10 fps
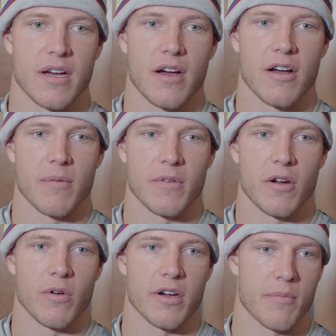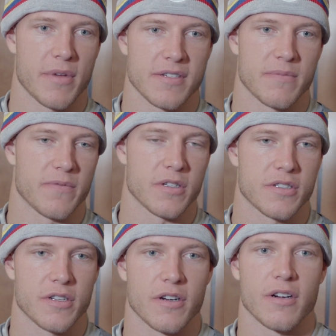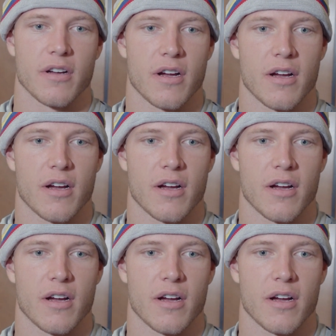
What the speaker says: You know, we're going to miss him for sure.